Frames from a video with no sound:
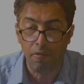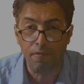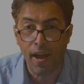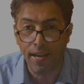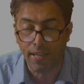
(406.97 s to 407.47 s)

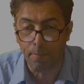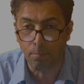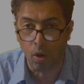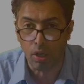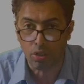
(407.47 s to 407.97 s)
fat
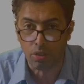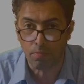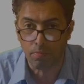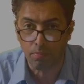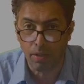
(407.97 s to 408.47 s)
embolism,
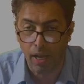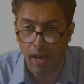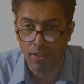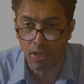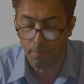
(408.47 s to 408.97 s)

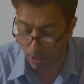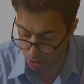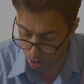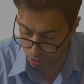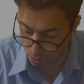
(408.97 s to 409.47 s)
as I
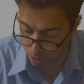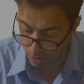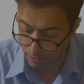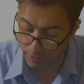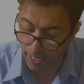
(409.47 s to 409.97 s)
mentioned to you.
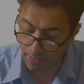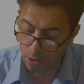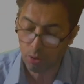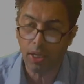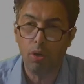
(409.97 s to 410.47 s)
Then
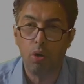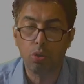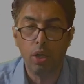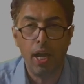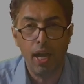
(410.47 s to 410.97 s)
you can
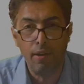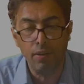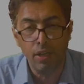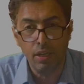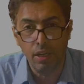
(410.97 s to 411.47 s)
also have
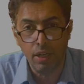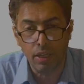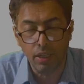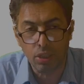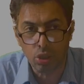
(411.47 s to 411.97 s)

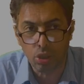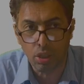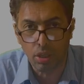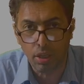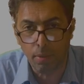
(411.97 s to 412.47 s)

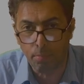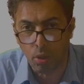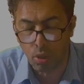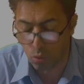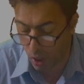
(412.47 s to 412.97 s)

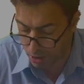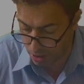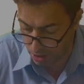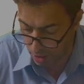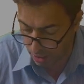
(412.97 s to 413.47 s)
important
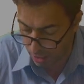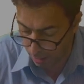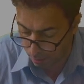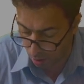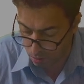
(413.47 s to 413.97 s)
questions
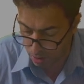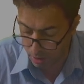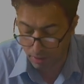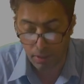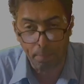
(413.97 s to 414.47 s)
about
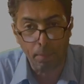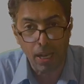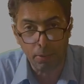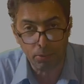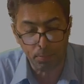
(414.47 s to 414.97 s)
the
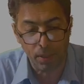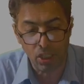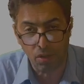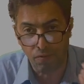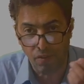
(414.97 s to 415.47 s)
pulp
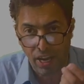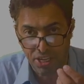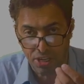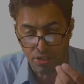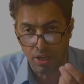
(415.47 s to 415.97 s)
space
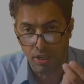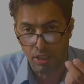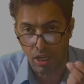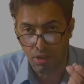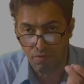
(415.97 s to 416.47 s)
infections,
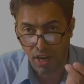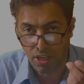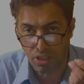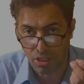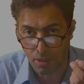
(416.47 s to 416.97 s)
the
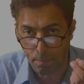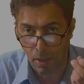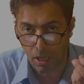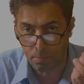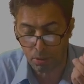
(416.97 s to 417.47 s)
infection in the
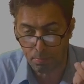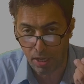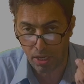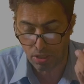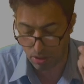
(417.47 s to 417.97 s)
pulp
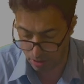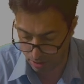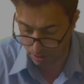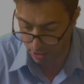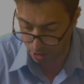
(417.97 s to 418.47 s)
space,
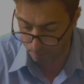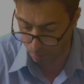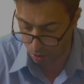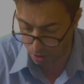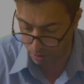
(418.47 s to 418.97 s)
that's
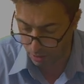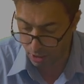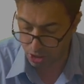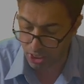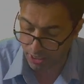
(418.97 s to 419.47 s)
important.
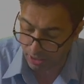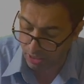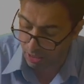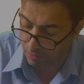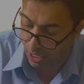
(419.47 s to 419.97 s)
Sciatic
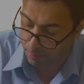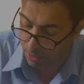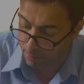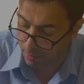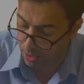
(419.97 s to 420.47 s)
nerve
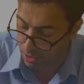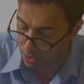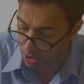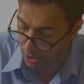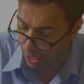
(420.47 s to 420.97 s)

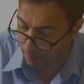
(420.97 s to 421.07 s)
injury I